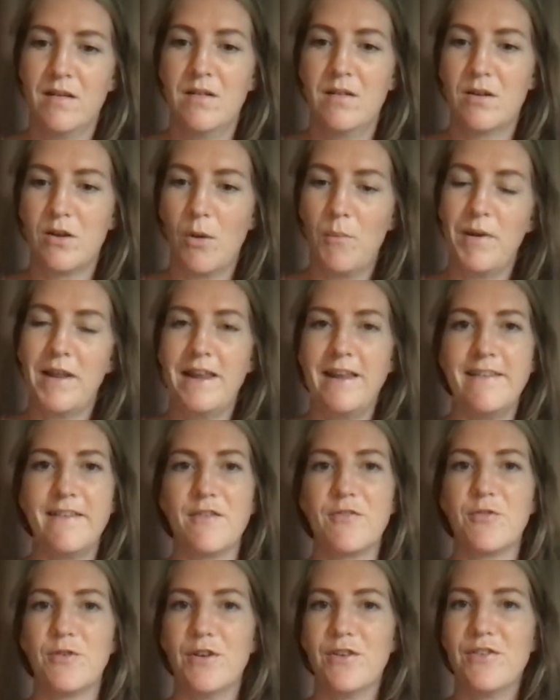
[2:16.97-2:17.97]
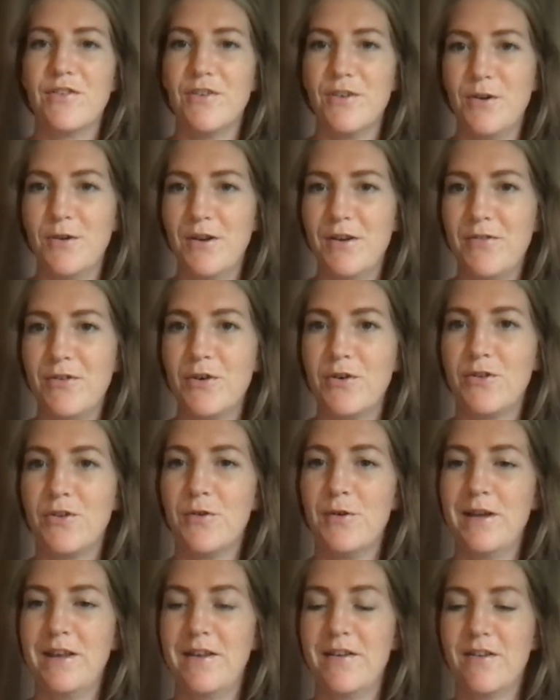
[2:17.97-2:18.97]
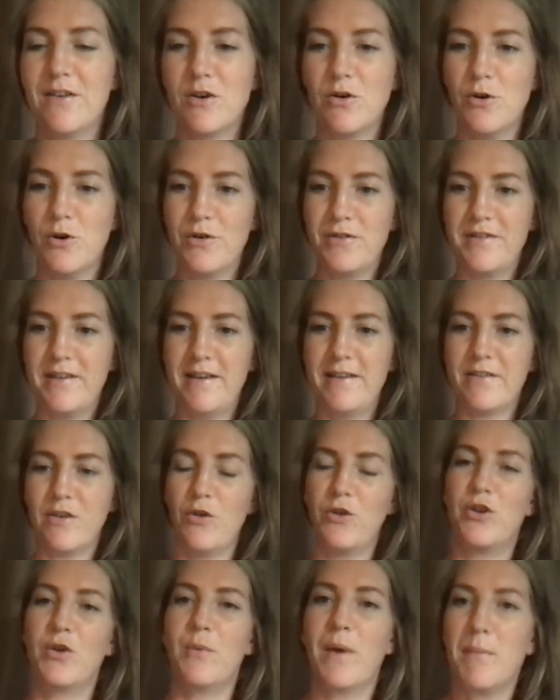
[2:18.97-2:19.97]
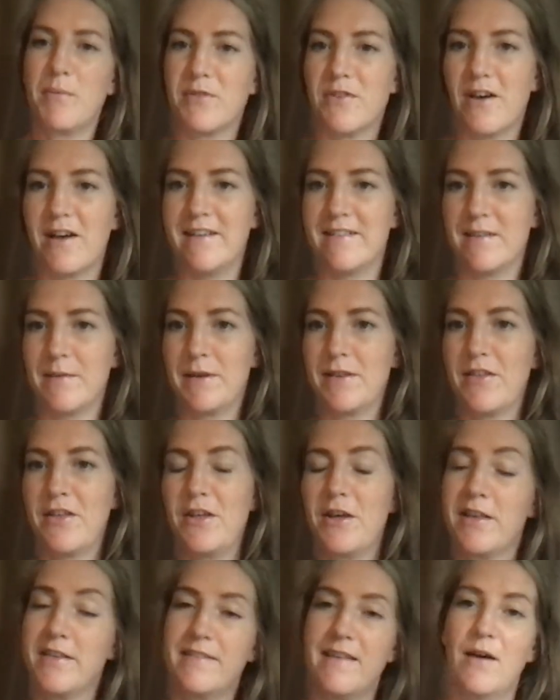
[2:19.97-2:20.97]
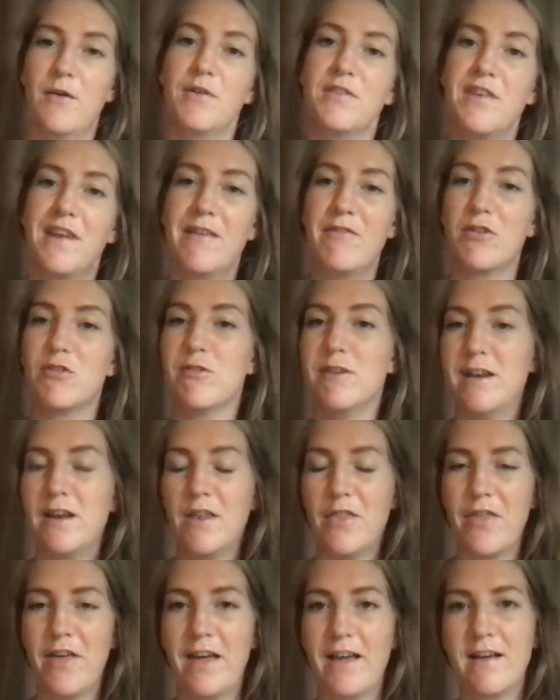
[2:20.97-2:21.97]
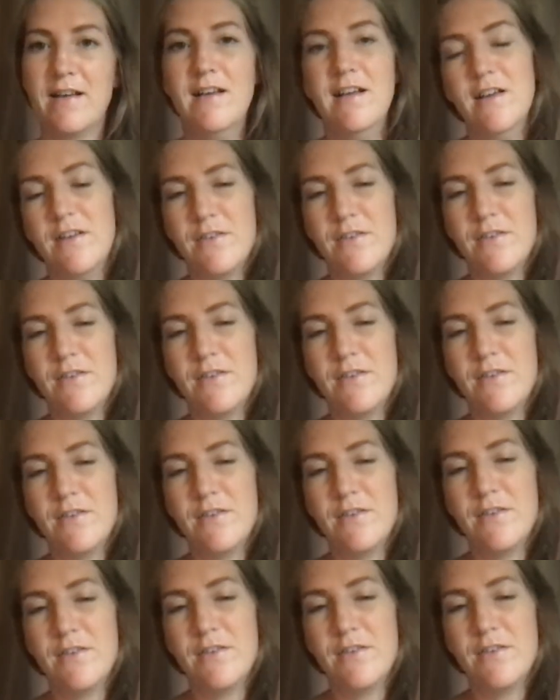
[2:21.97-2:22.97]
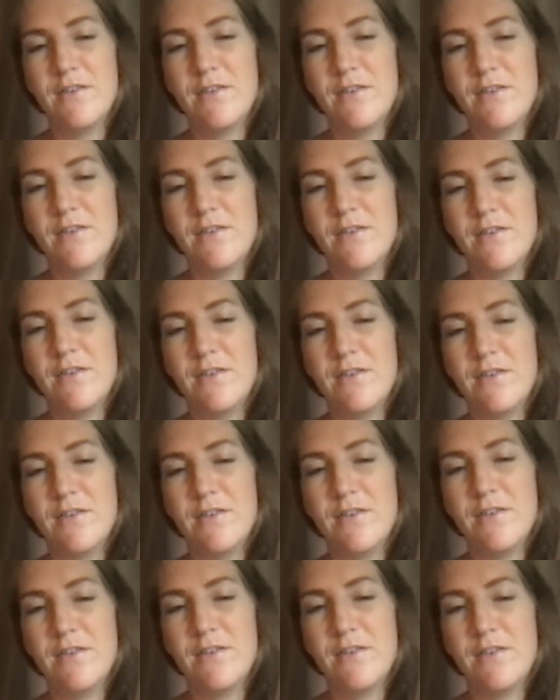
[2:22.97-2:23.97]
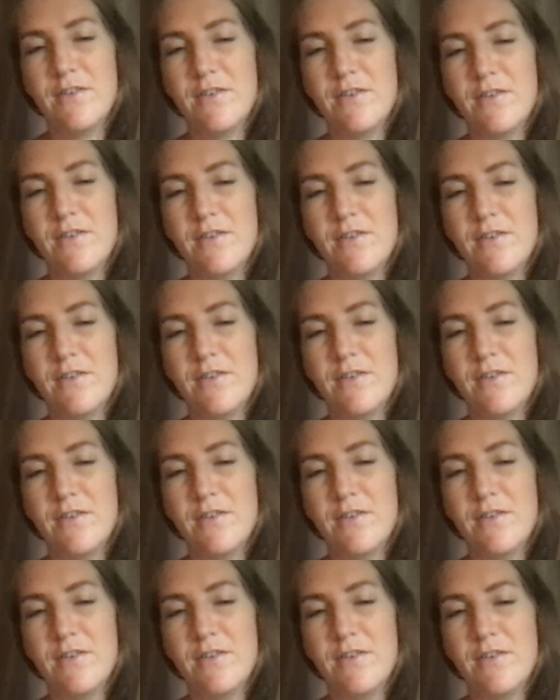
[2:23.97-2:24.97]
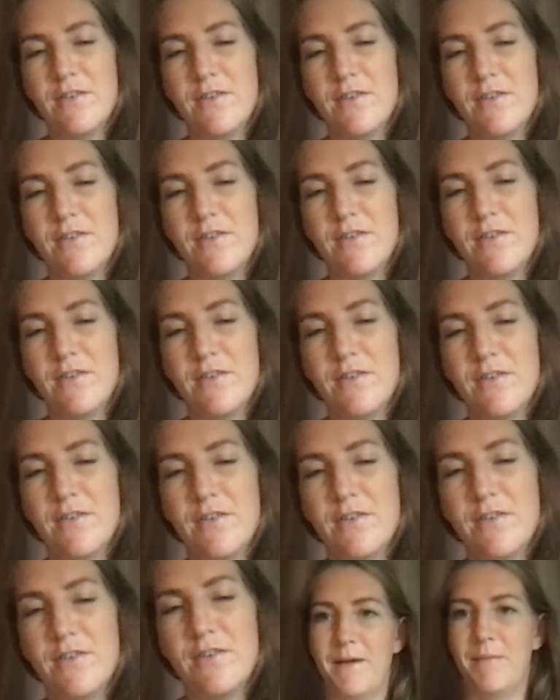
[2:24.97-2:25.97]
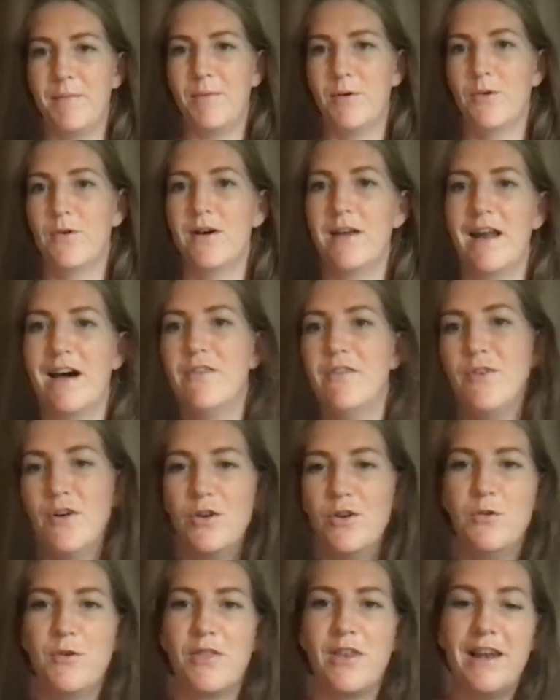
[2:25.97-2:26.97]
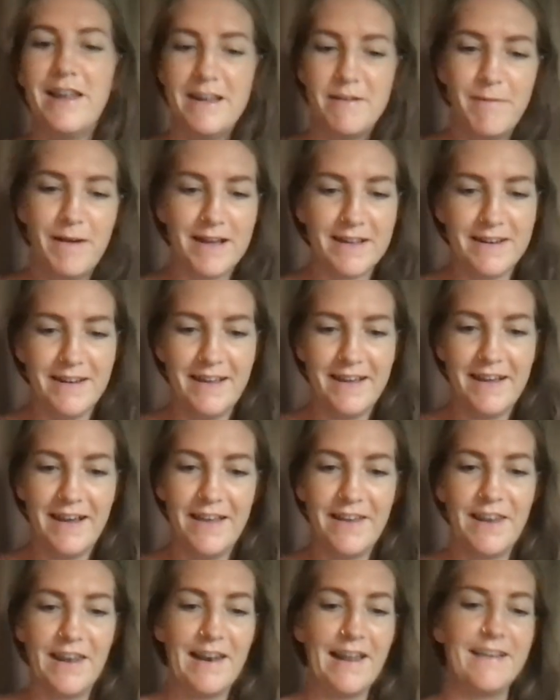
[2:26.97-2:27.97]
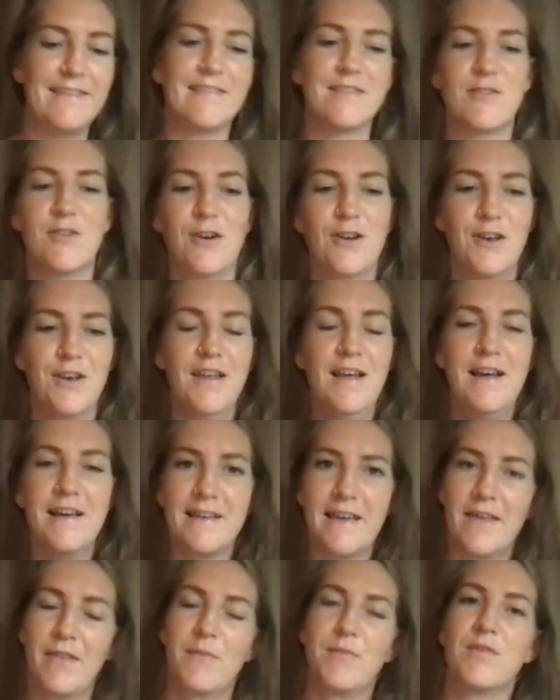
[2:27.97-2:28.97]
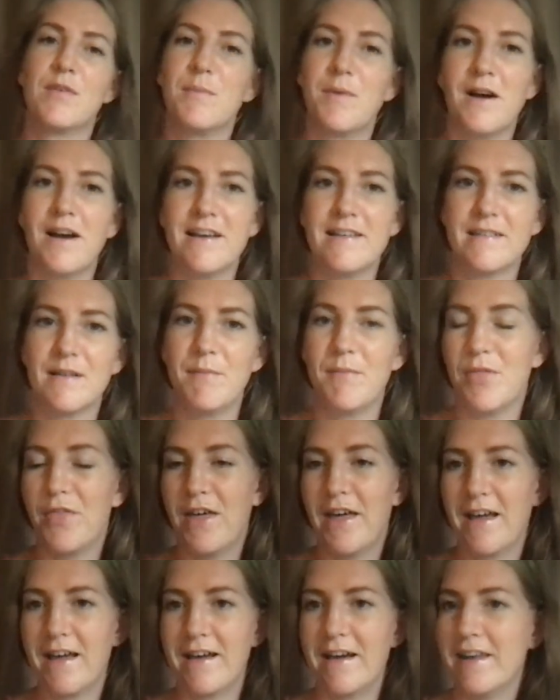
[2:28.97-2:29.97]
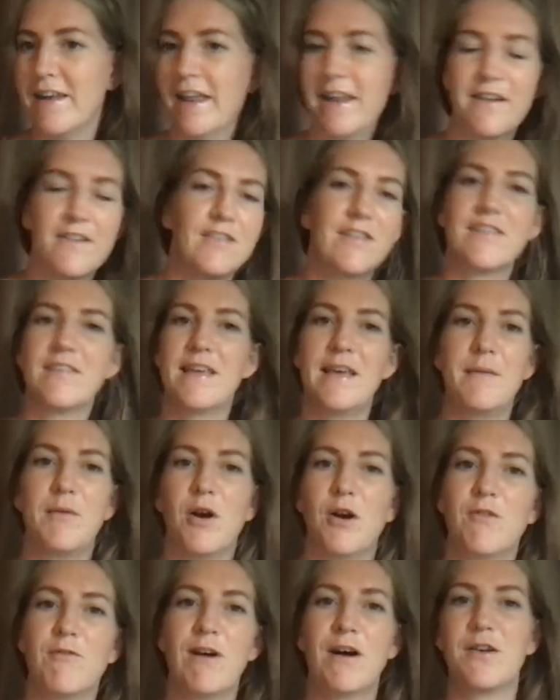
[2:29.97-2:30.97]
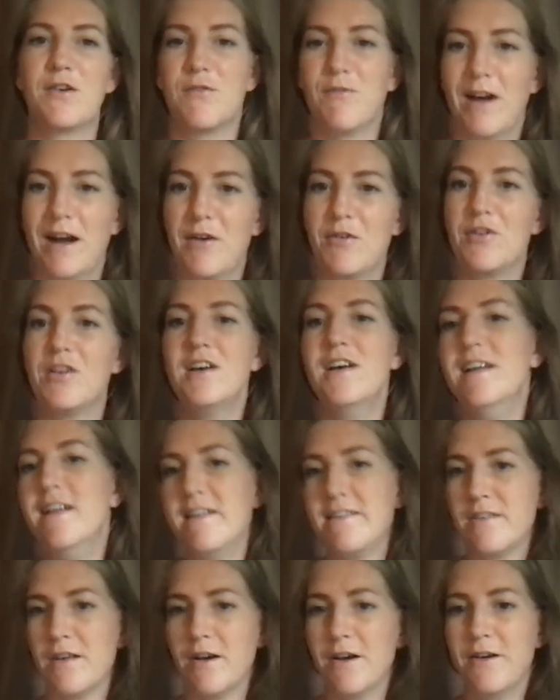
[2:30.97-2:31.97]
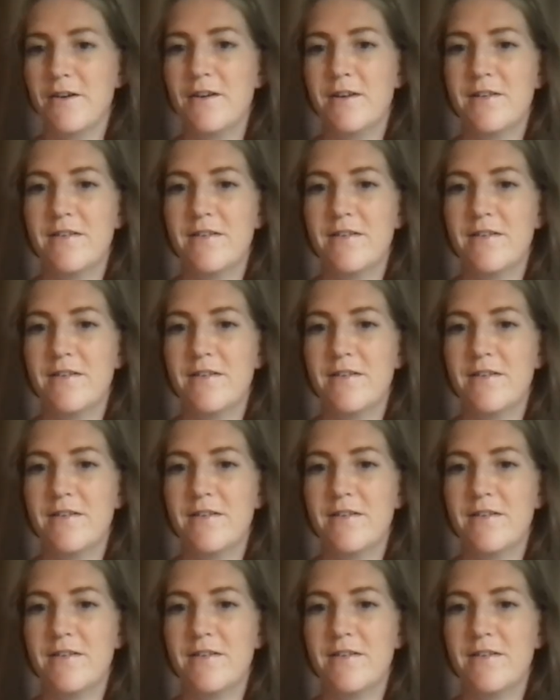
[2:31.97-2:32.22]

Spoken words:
completely different to if you're doing courses on your website, something that you can sell as an evergreen thing. So evergreen is kind of where we all want to be going, isn't it? So we can get people in our funnel with a lead magnet and then later on get them to buy something and then just keep going round and round. So